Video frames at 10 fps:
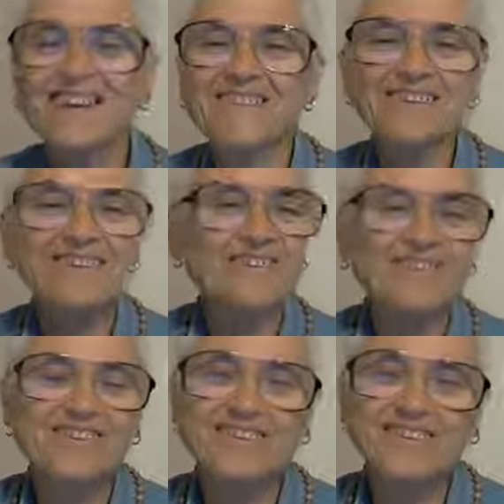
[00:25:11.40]
But she
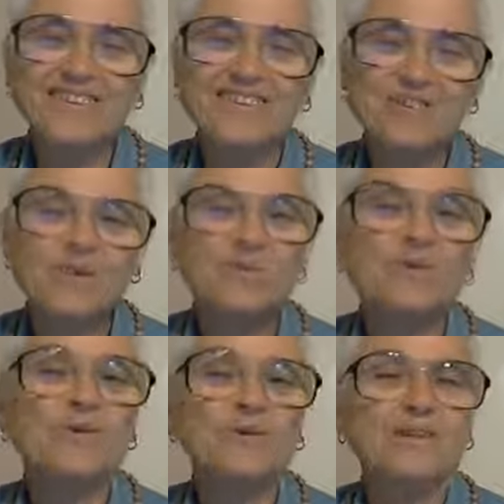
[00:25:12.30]
was reading so
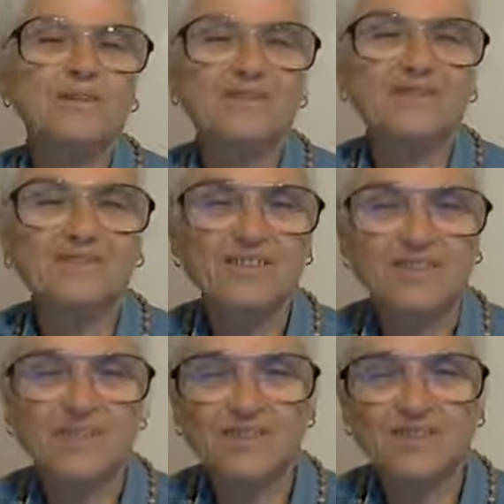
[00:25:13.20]
purely. The
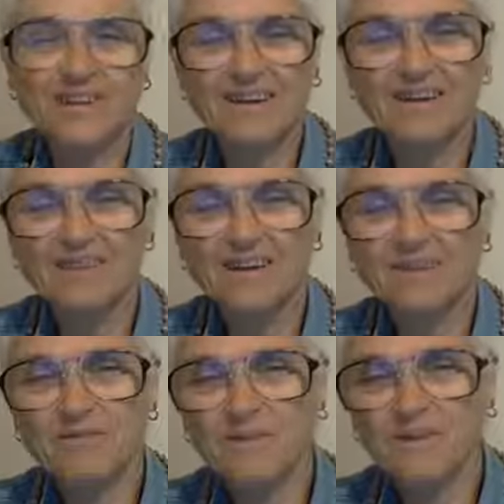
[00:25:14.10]
children, they have a
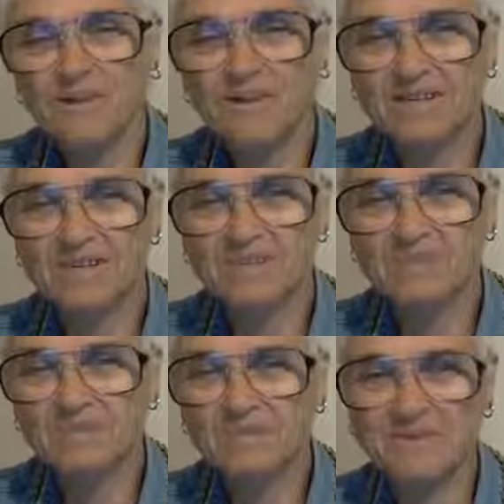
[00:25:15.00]
kind of purity to
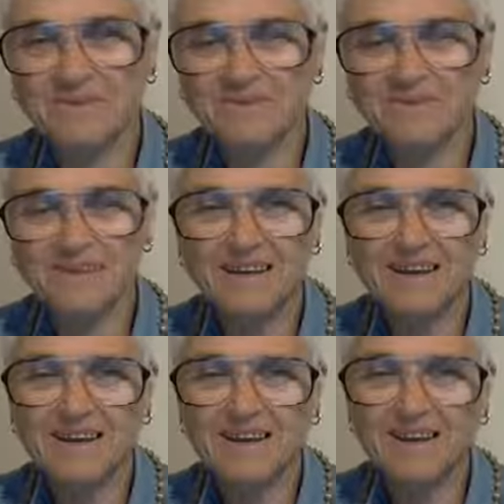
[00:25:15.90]
them. They don't
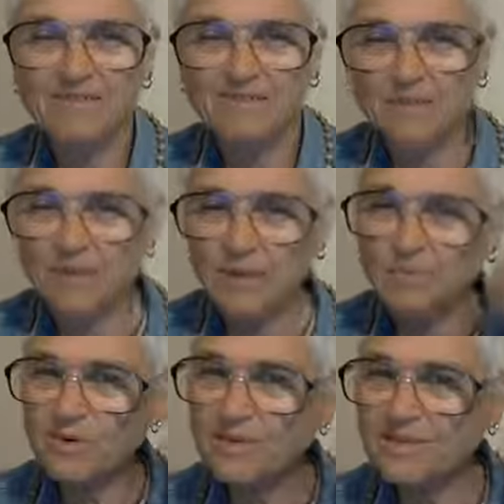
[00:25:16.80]
have so many
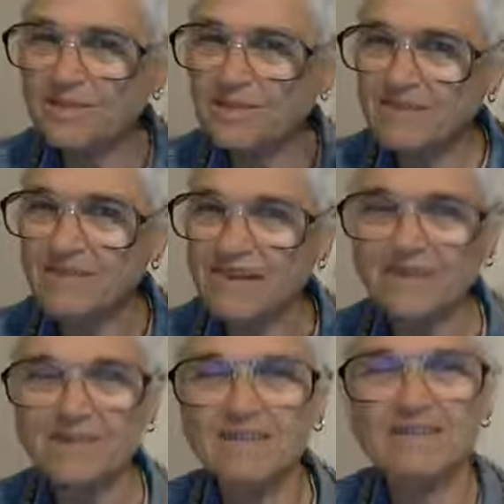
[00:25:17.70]
preconceived
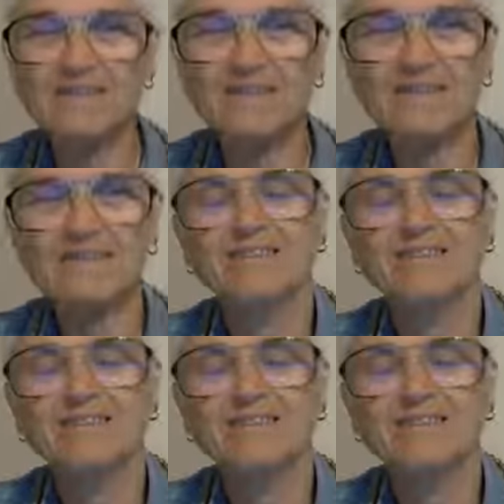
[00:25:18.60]
ideas.